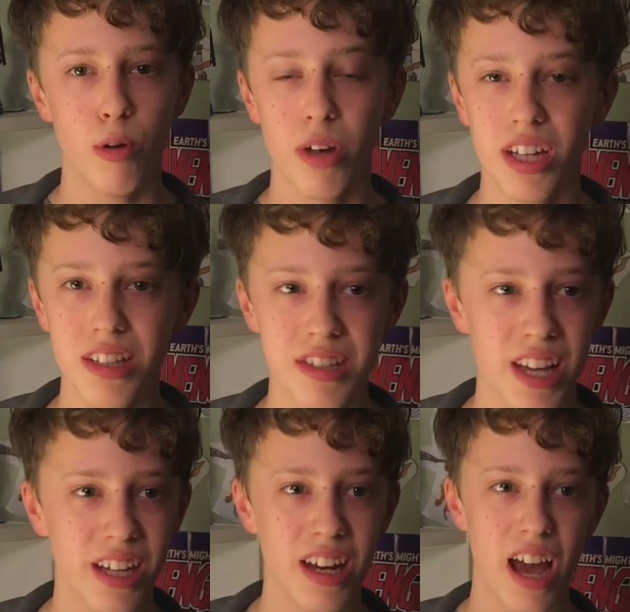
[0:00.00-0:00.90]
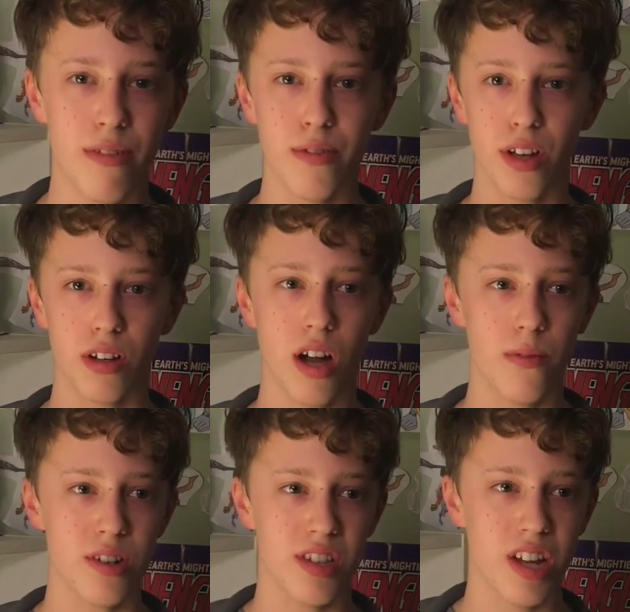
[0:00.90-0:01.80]
But we get the second half of their
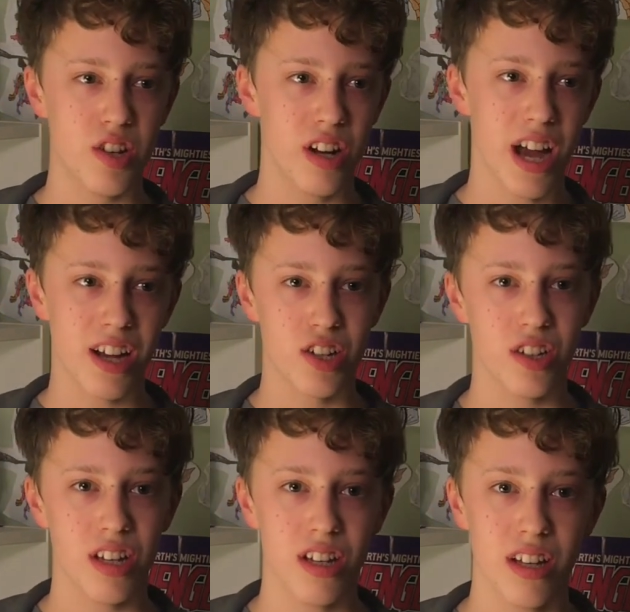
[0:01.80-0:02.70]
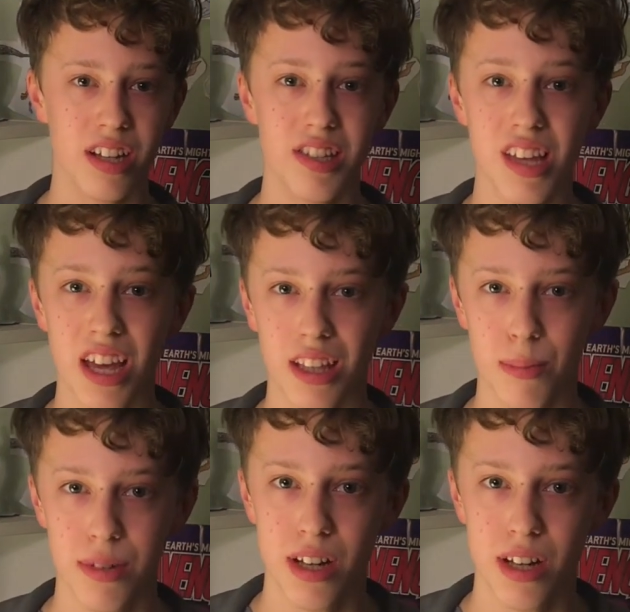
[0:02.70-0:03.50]
conversation actually like seeing them